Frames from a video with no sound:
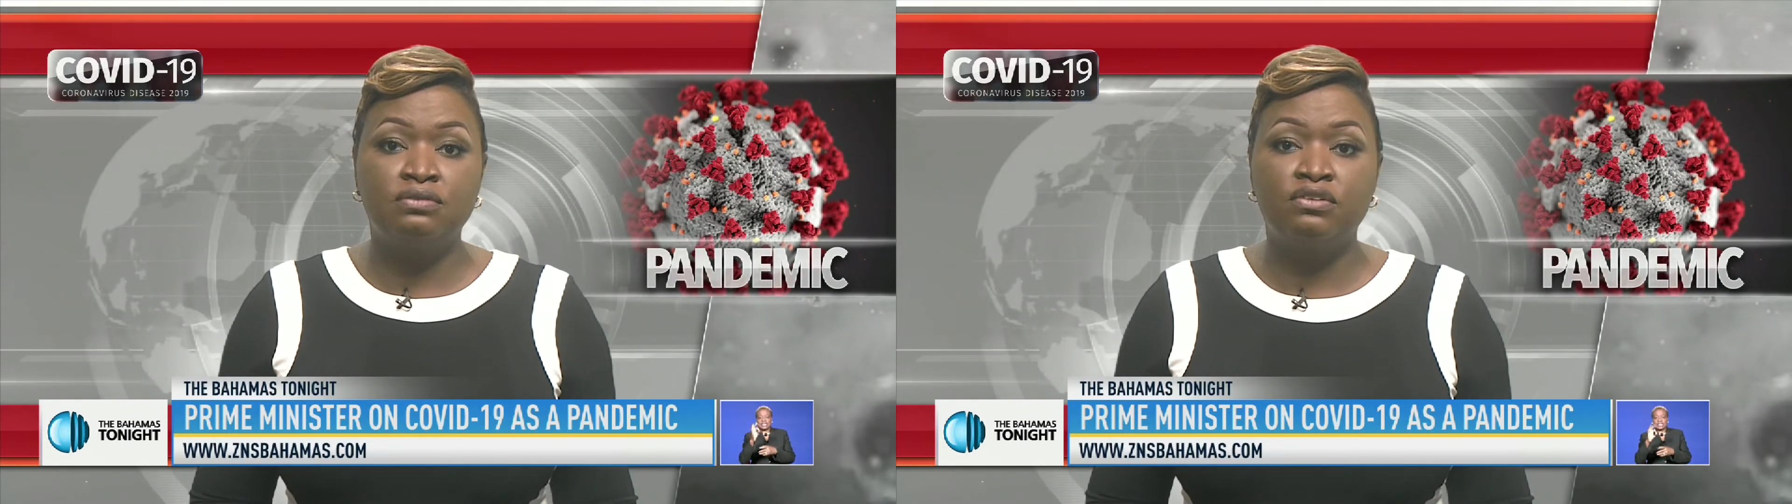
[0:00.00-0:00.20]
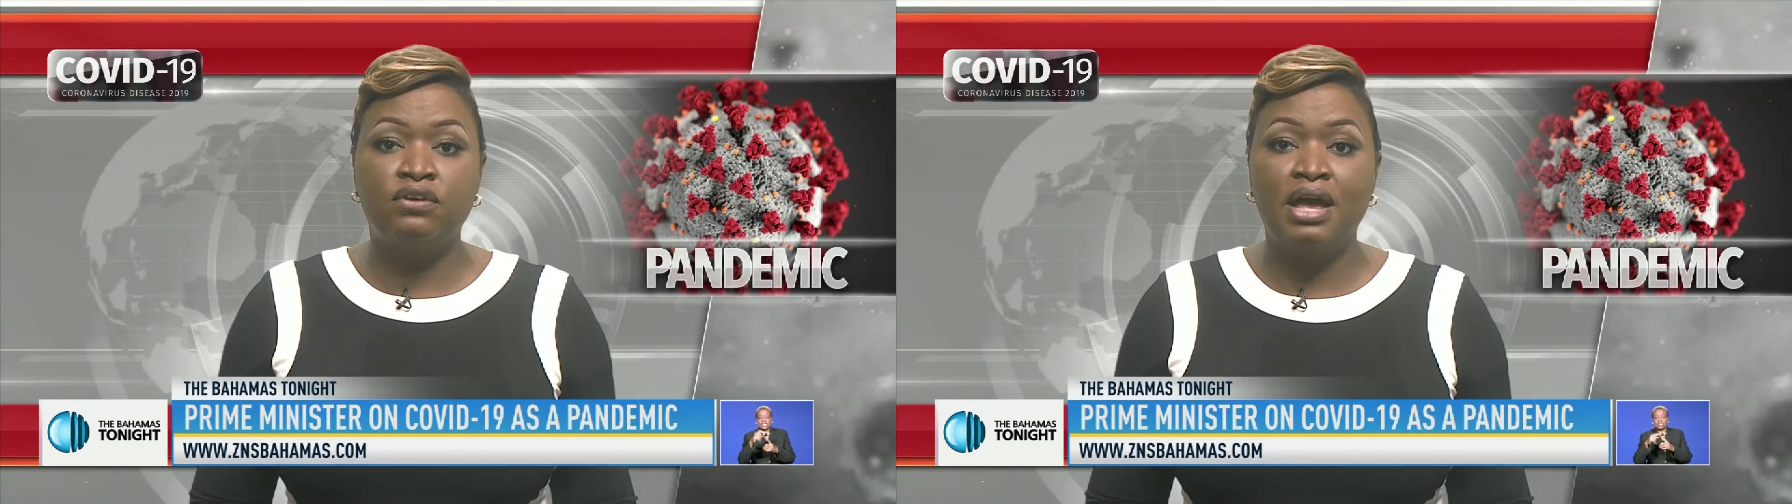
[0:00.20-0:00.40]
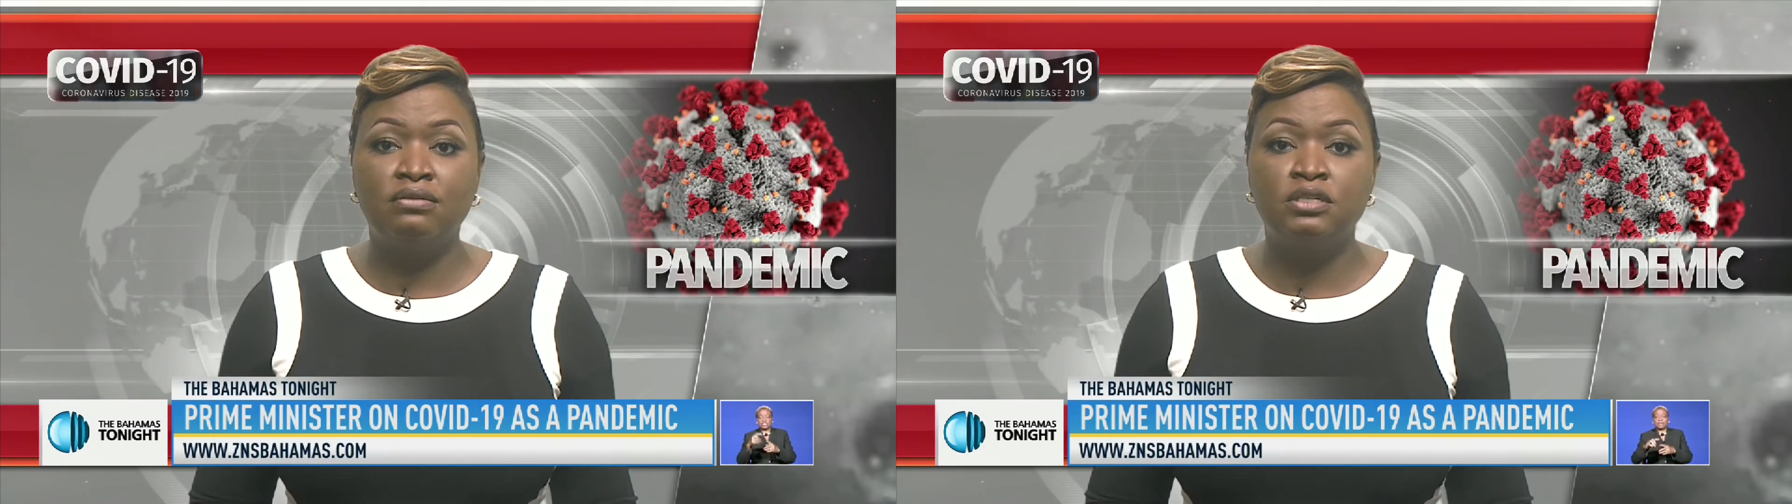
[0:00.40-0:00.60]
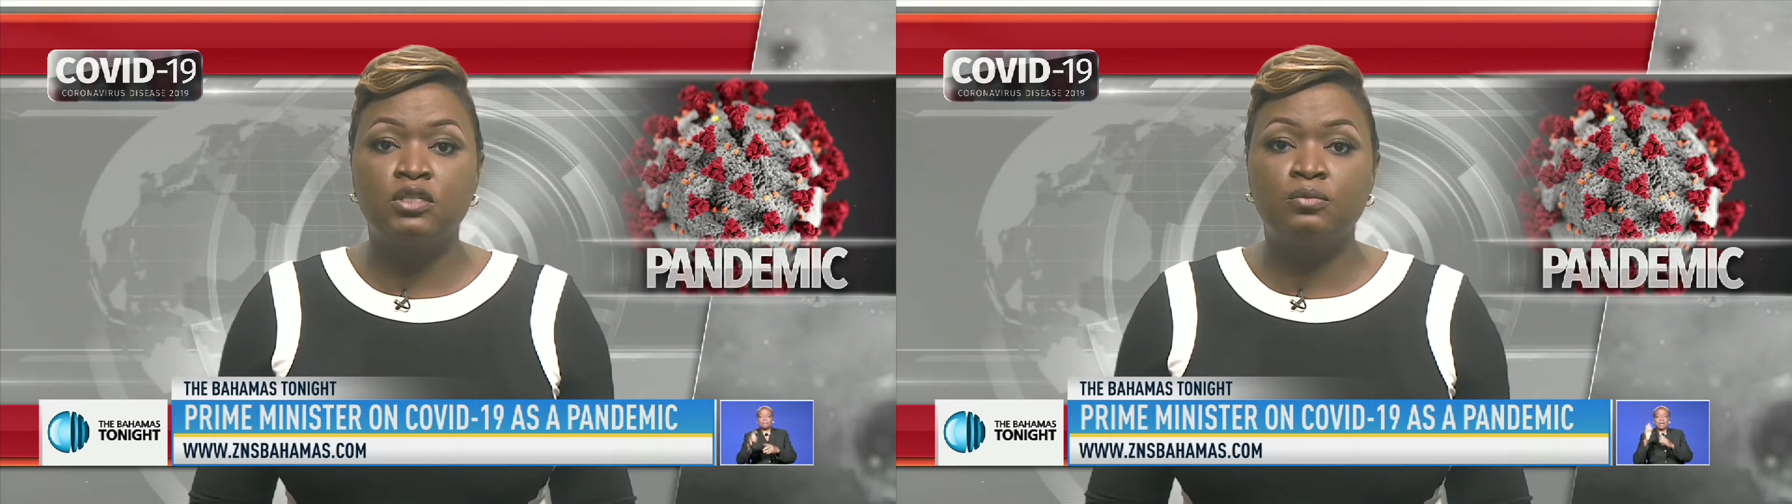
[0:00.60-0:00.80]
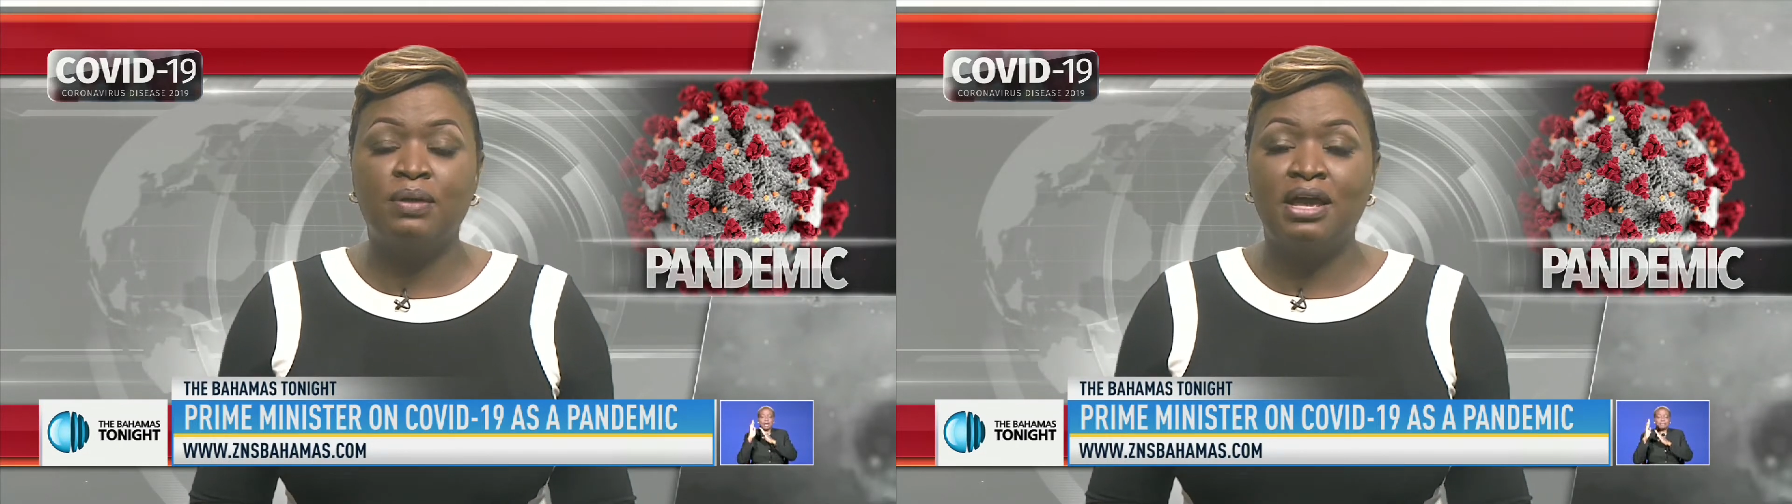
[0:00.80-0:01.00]
of the
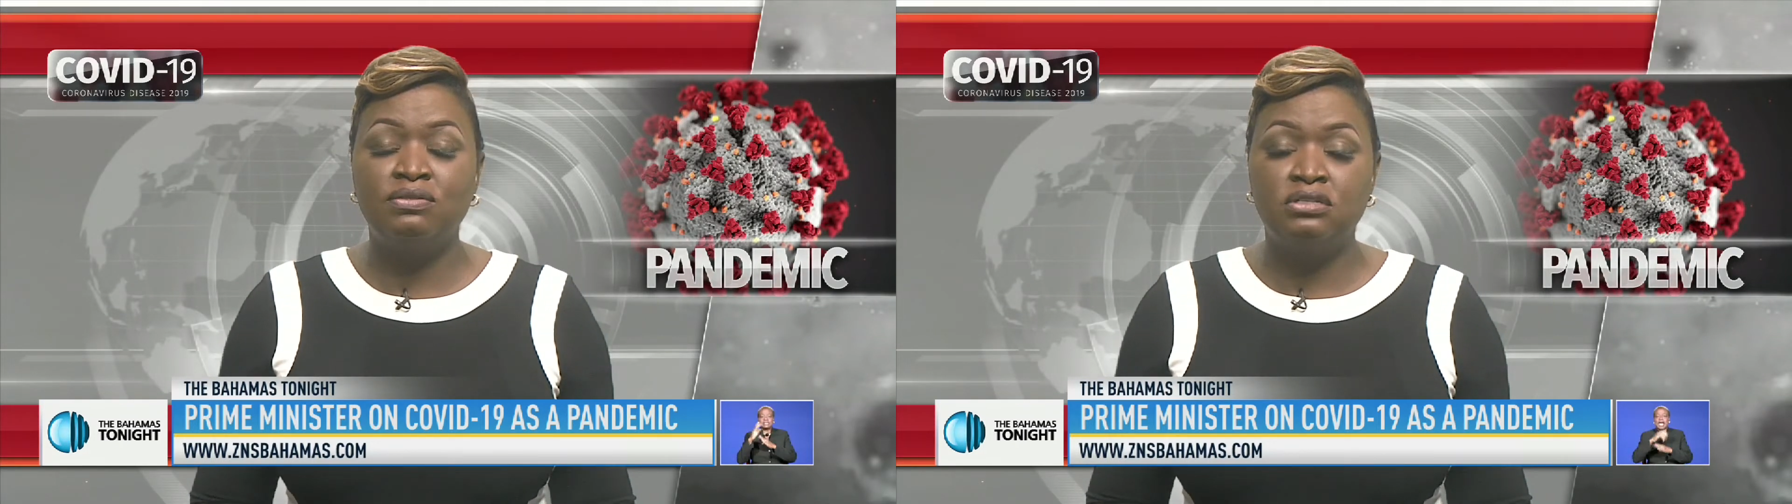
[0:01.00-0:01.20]
virus by the